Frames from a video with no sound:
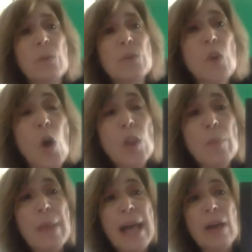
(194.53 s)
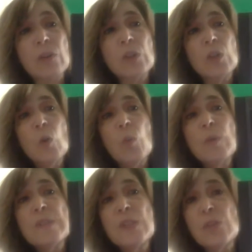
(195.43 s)
was all about
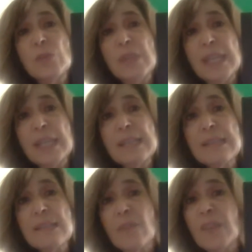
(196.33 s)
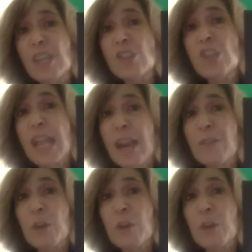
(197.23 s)
was the uniqueness of each and every